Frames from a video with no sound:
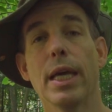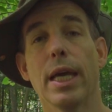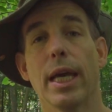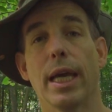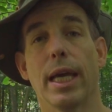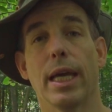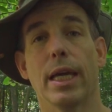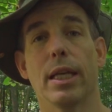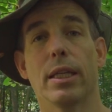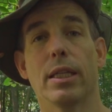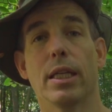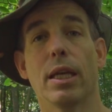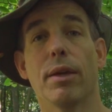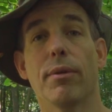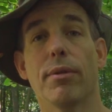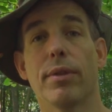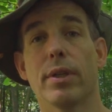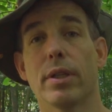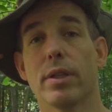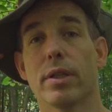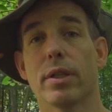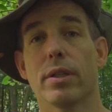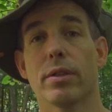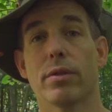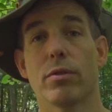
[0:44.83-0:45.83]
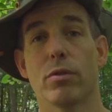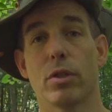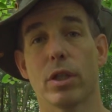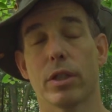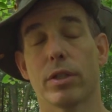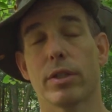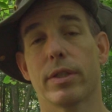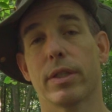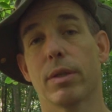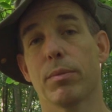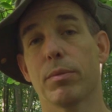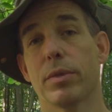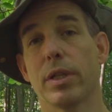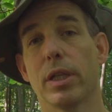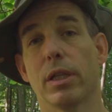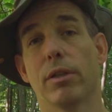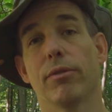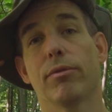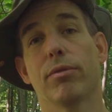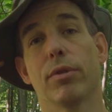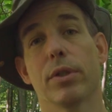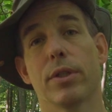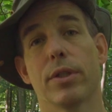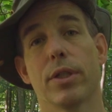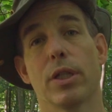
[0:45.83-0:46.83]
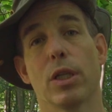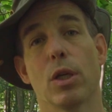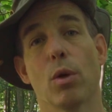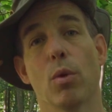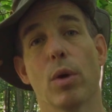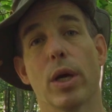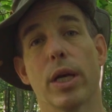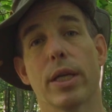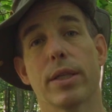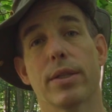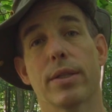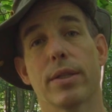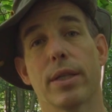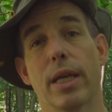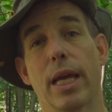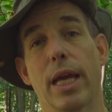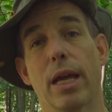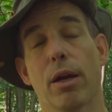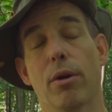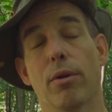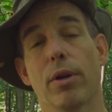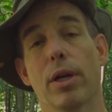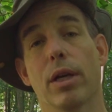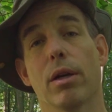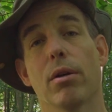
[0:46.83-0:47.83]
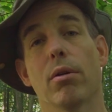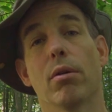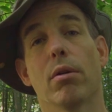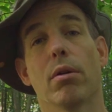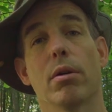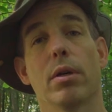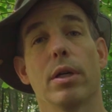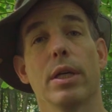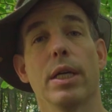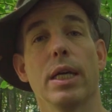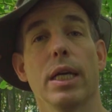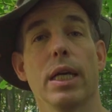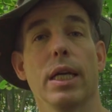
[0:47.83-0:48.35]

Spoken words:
and if this is just something for the US area or